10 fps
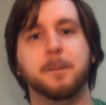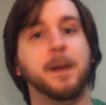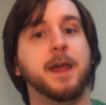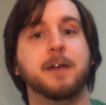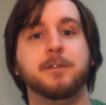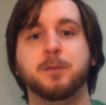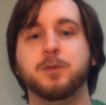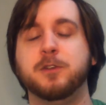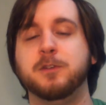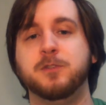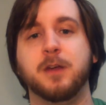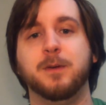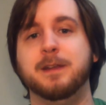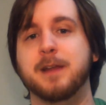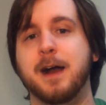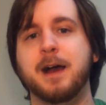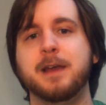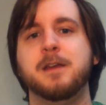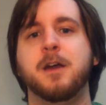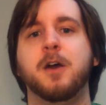by having Prism Cherry
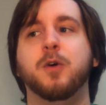die,